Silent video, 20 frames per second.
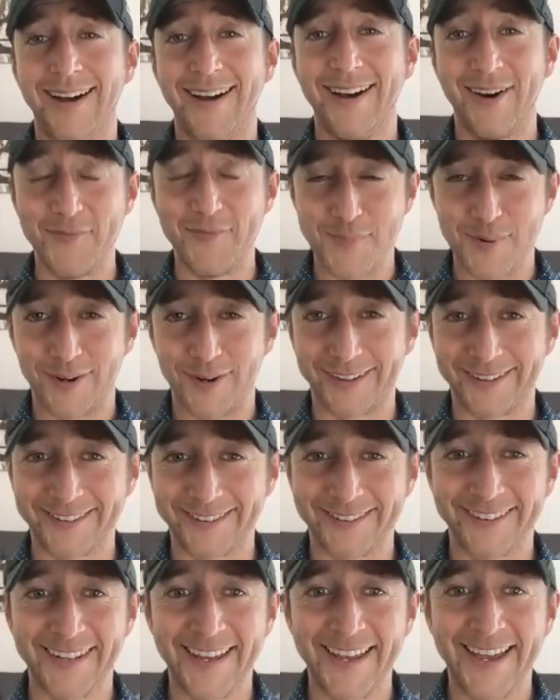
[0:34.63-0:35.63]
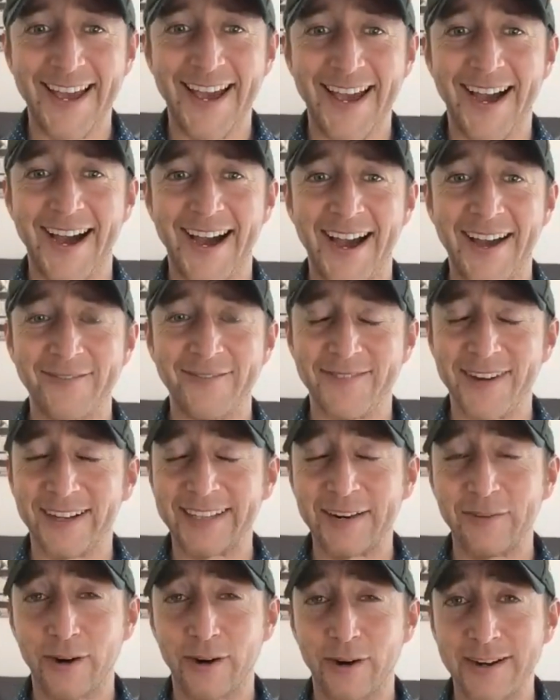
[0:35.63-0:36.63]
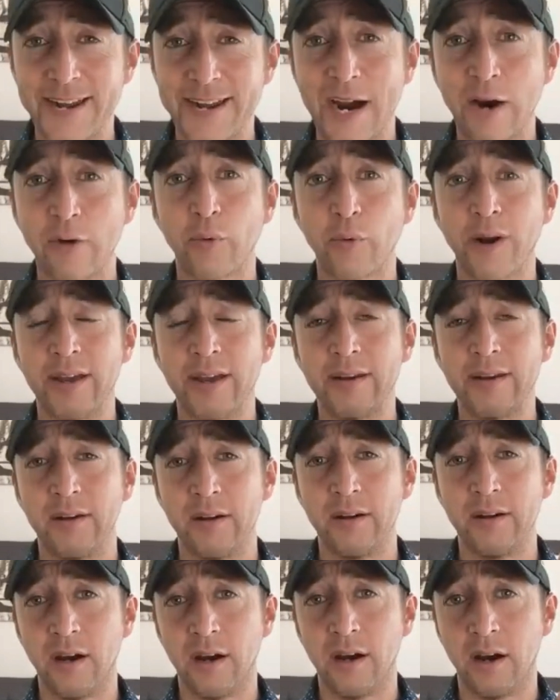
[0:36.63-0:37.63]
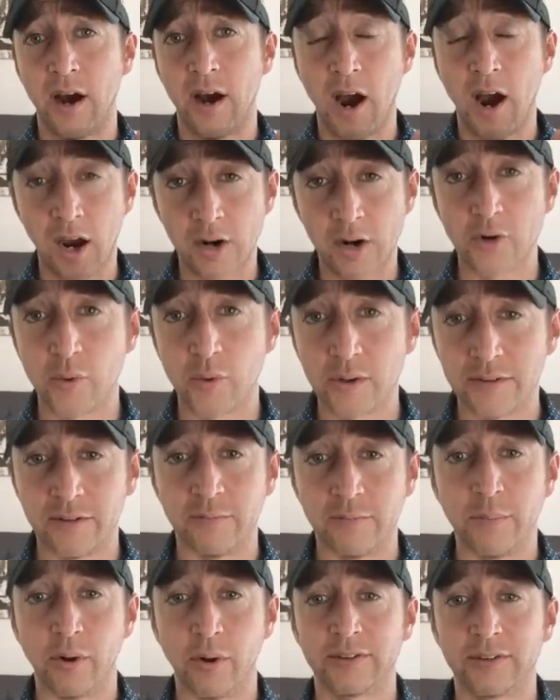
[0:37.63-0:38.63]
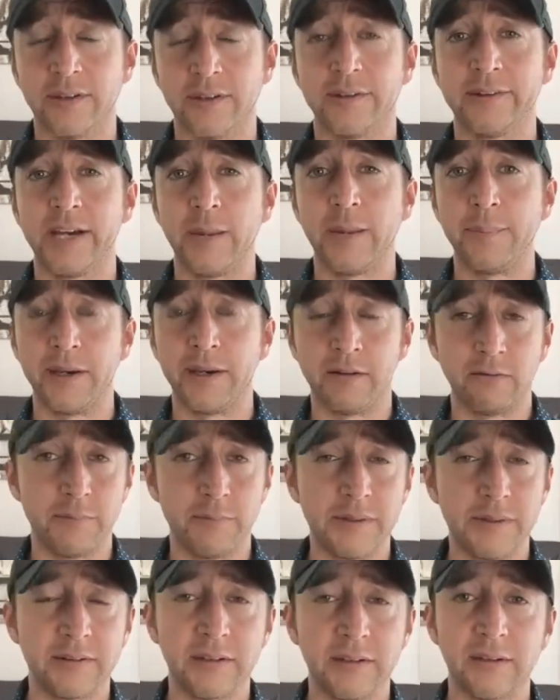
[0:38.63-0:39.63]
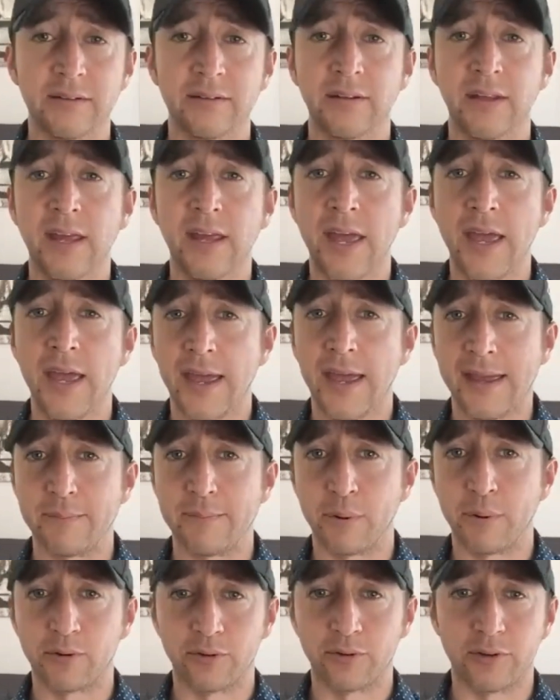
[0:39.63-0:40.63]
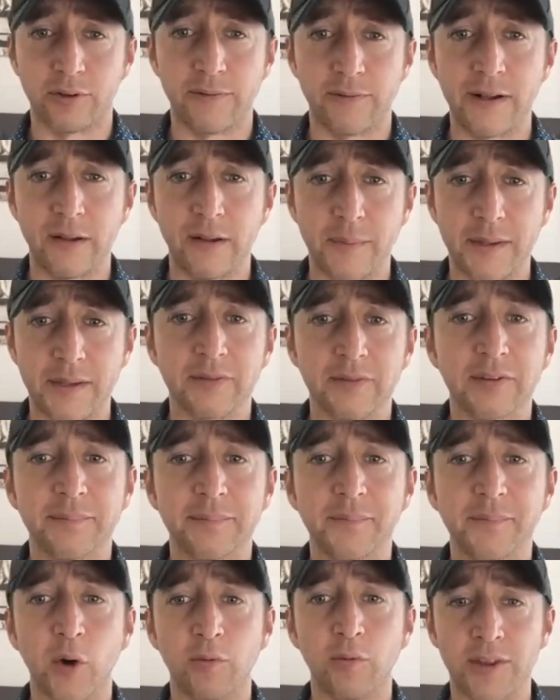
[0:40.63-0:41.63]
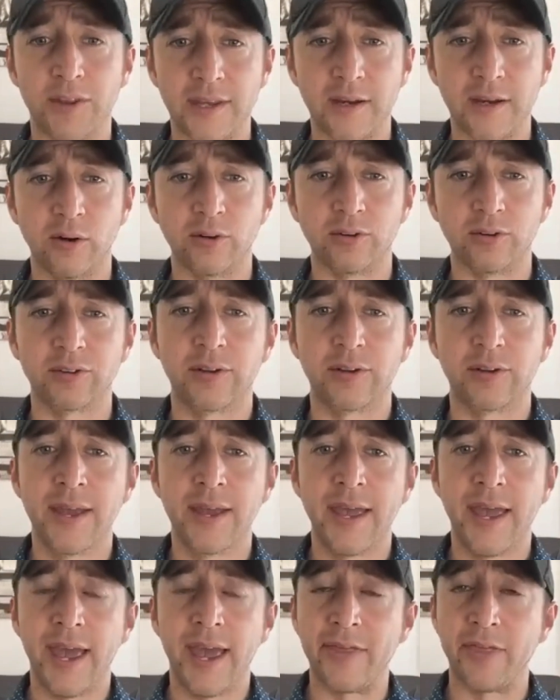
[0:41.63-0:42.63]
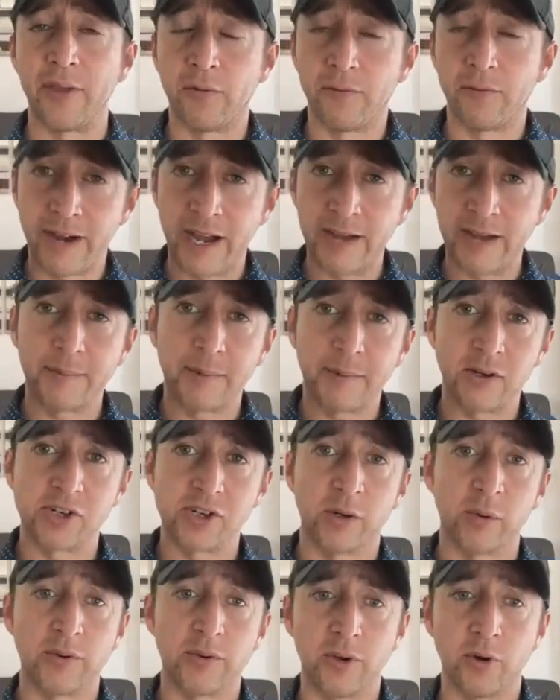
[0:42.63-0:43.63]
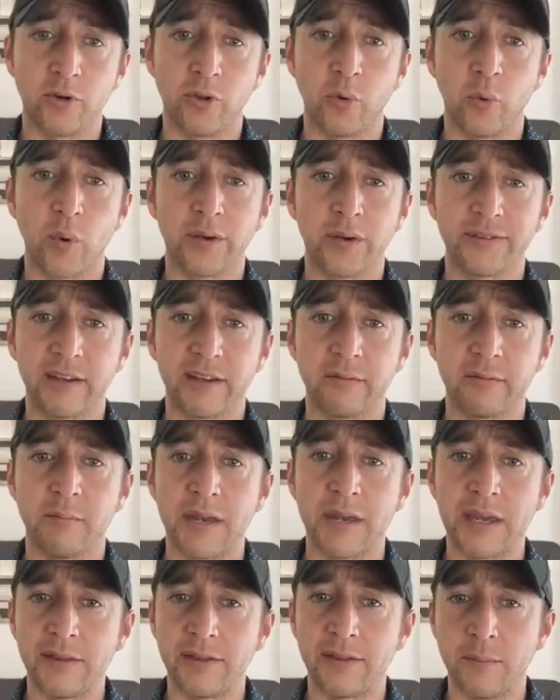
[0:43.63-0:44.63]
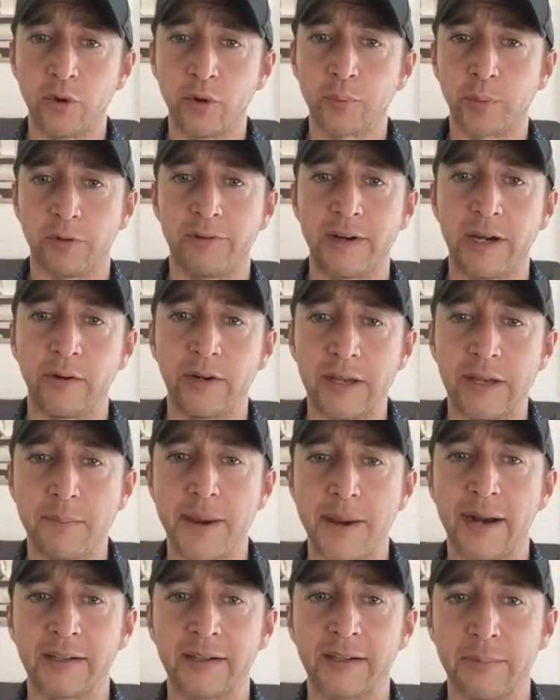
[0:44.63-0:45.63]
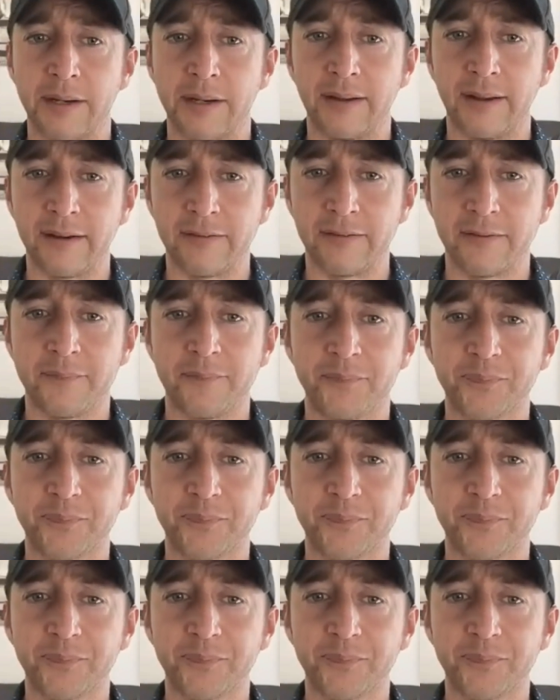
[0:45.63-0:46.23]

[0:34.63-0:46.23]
of books. In fact, I've read hundreds of books on the topic of business and personal development over the years. And the 5 I'm going to share with you are the ones that have made the most profound impact in my life.